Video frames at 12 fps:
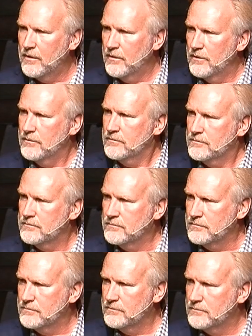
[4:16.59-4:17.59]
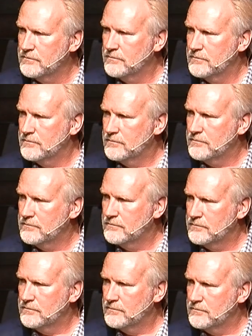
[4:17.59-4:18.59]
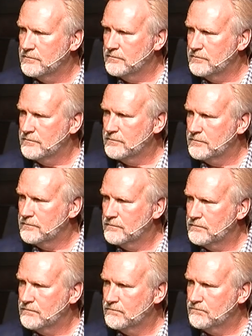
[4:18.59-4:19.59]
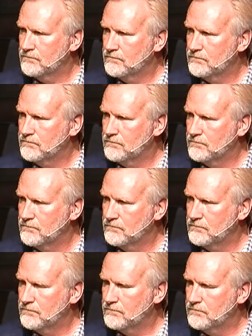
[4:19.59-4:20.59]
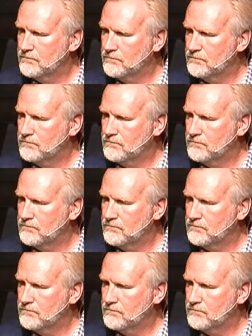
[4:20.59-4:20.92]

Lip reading: No one is speaking in this clip.